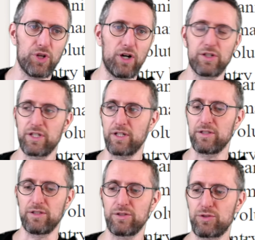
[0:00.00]

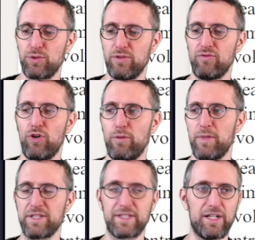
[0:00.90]
article to inform
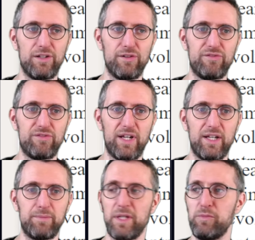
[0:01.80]
myself,
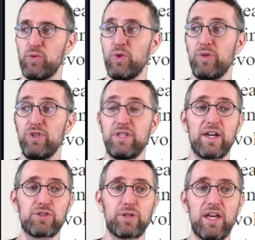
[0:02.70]
and maybe we read
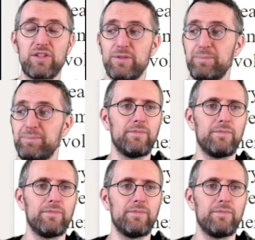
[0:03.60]
that together.